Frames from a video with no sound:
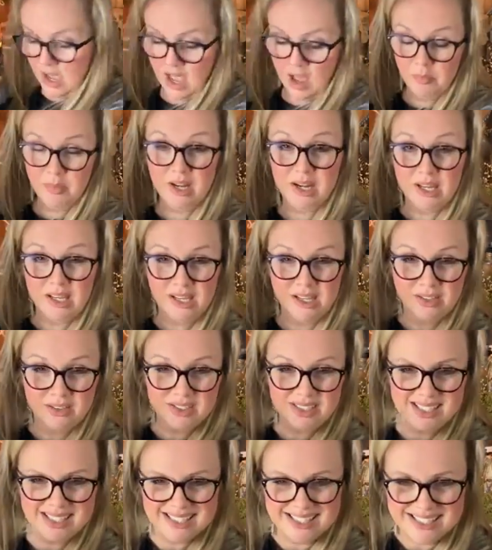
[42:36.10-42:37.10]
I'm going to
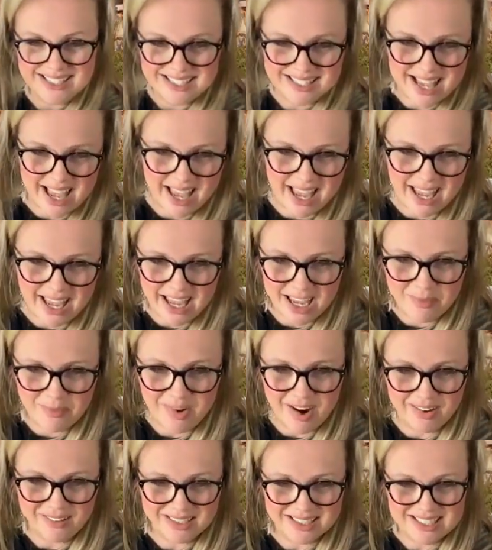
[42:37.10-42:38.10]
use this same
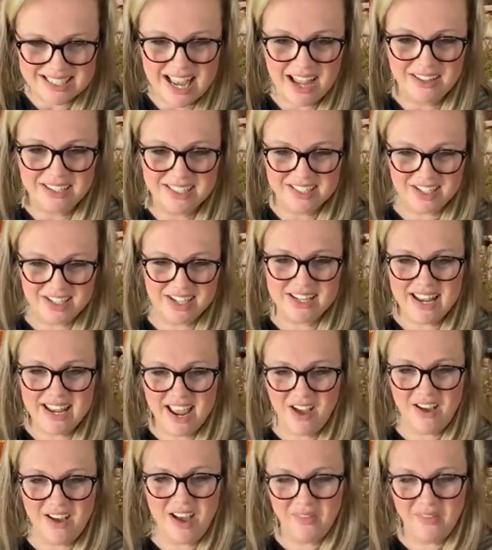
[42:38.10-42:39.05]
garland. Sound is good now?